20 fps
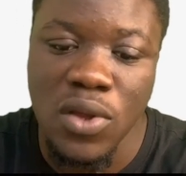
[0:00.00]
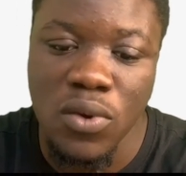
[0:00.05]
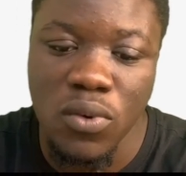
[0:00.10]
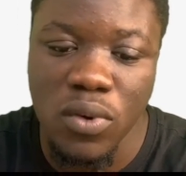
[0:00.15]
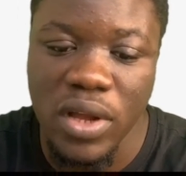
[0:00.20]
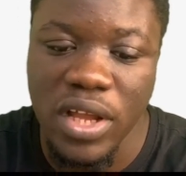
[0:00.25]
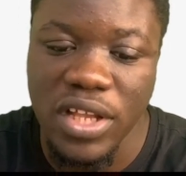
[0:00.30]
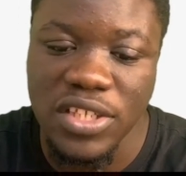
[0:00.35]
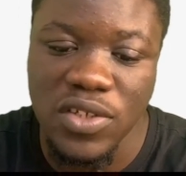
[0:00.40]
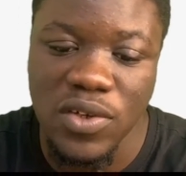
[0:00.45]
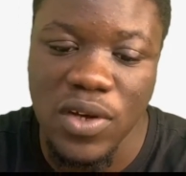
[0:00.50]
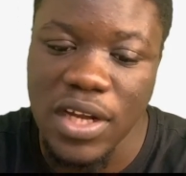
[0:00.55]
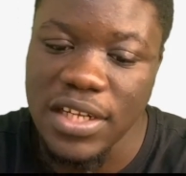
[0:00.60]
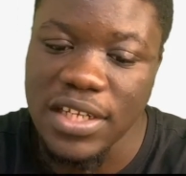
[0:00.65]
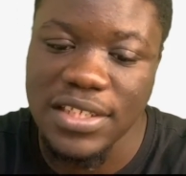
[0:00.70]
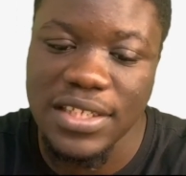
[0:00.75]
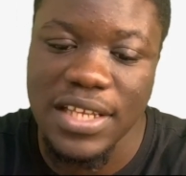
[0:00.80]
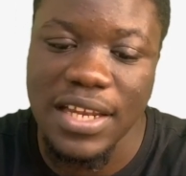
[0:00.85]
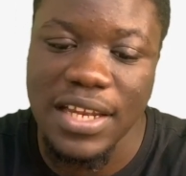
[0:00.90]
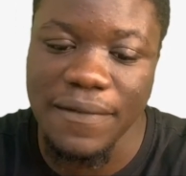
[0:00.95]
Muka cewa
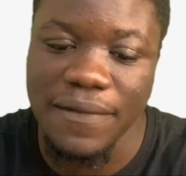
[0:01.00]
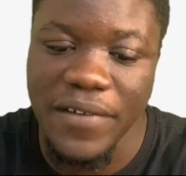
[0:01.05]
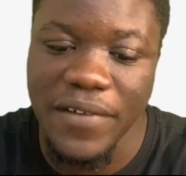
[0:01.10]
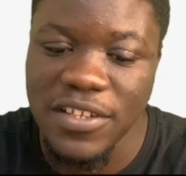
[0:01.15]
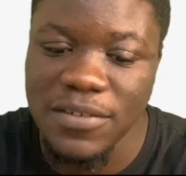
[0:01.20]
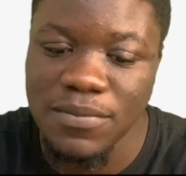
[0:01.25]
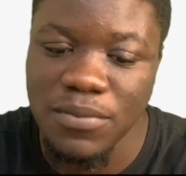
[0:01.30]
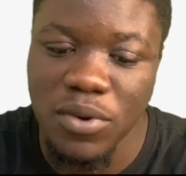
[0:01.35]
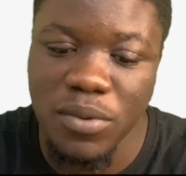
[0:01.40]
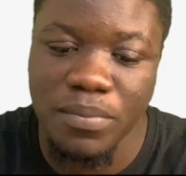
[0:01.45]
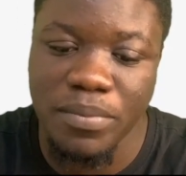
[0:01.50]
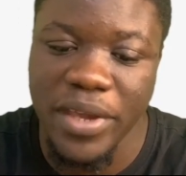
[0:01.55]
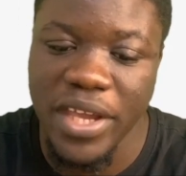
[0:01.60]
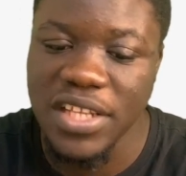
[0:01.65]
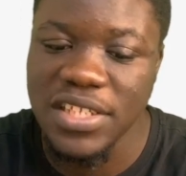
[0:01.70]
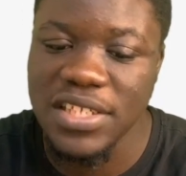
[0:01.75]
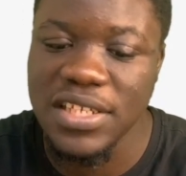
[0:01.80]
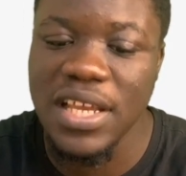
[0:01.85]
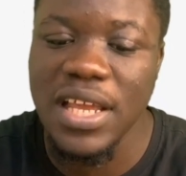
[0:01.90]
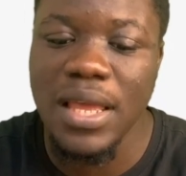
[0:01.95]
these are the Facebook
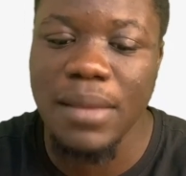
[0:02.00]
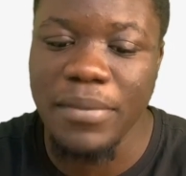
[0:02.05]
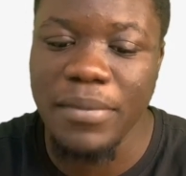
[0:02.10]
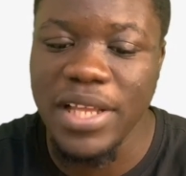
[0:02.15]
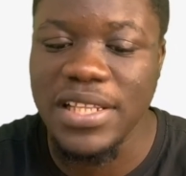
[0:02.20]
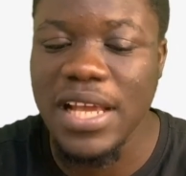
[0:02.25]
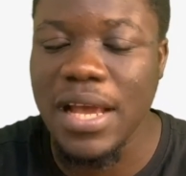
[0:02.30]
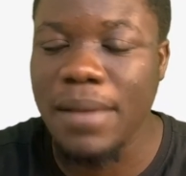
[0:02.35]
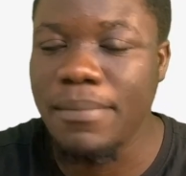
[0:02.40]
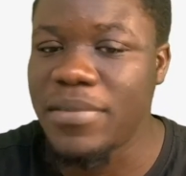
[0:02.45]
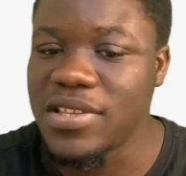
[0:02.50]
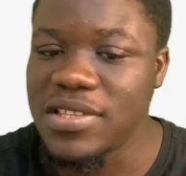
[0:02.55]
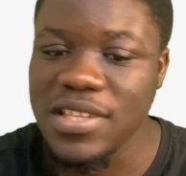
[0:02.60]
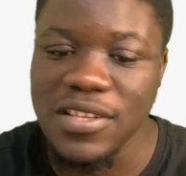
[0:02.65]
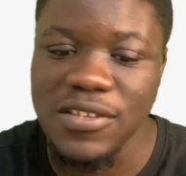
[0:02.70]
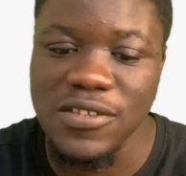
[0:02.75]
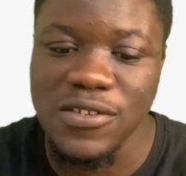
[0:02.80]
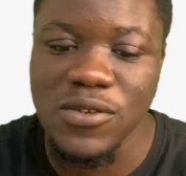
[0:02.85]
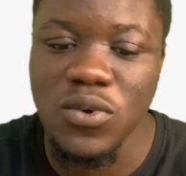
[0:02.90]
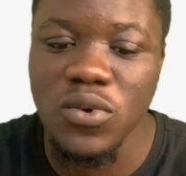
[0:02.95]
page, Meta
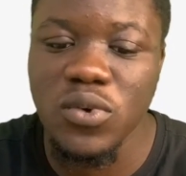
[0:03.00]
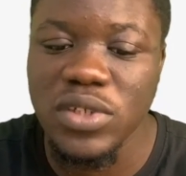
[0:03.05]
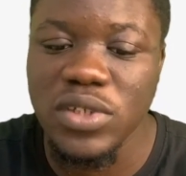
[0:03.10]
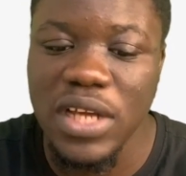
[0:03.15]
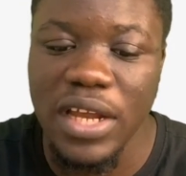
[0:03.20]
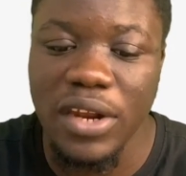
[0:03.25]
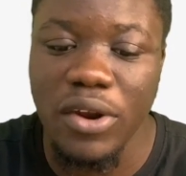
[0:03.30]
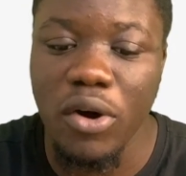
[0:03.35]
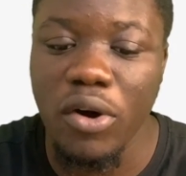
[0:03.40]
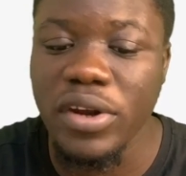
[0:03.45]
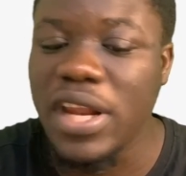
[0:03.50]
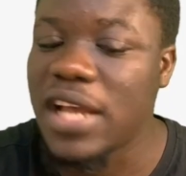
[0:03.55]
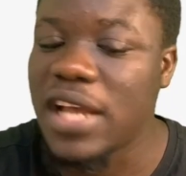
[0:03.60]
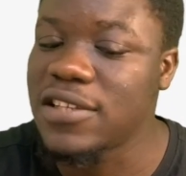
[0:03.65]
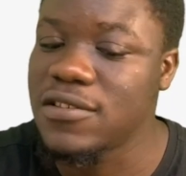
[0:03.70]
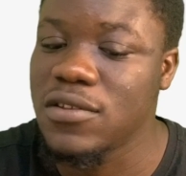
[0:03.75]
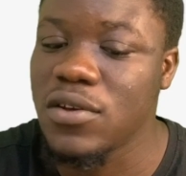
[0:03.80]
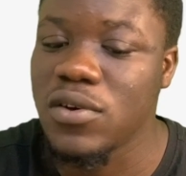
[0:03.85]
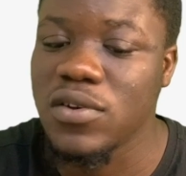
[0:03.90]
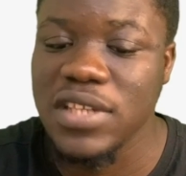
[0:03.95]
Business Suite, and other
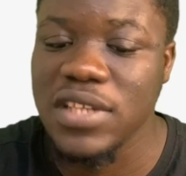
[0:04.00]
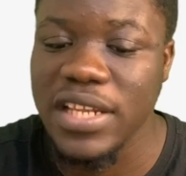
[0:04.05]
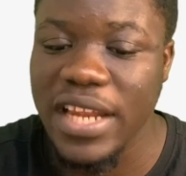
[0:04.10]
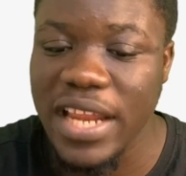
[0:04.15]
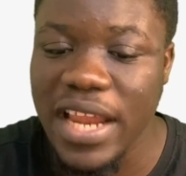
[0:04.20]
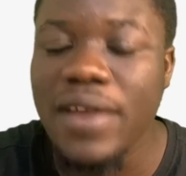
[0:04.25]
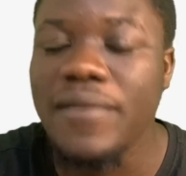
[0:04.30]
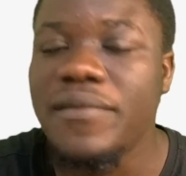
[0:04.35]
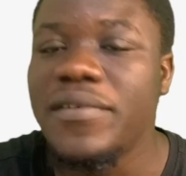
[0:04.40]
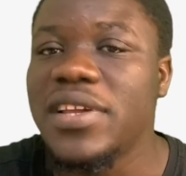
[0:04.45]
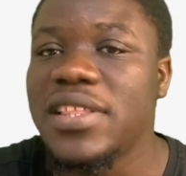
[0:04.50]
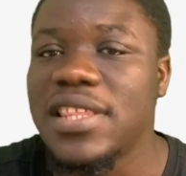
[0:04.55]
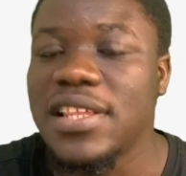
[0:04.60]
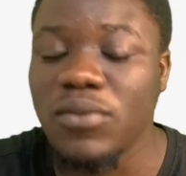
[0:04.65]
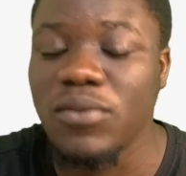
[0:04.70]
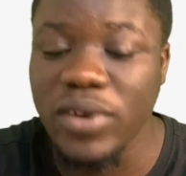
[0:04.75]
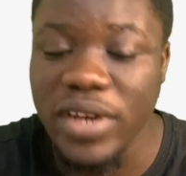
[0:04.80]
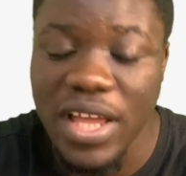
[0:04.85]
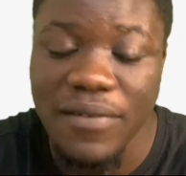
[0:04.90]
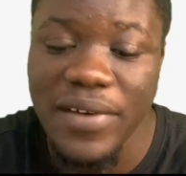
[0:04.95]
stores and everything,
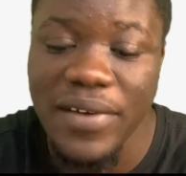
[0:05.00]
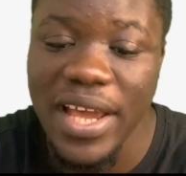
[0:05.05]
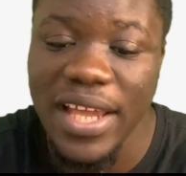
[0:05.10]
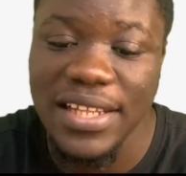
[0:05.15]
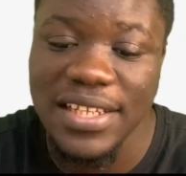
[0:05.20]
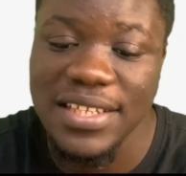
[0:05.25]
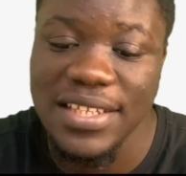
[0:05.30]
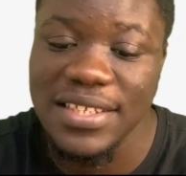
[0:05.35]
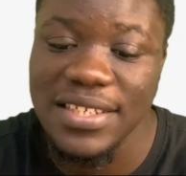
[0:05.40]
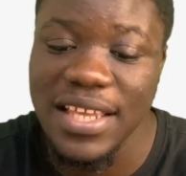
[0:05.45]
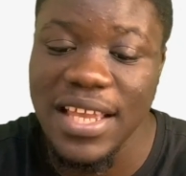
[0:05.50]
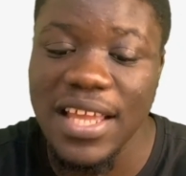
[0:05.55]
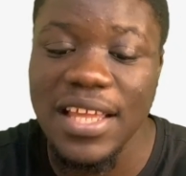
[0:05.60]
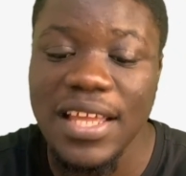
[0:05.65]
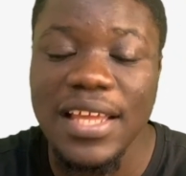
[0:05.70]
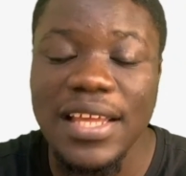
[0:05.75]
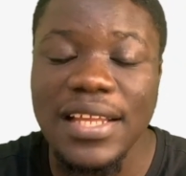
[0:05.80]
whatever it is here,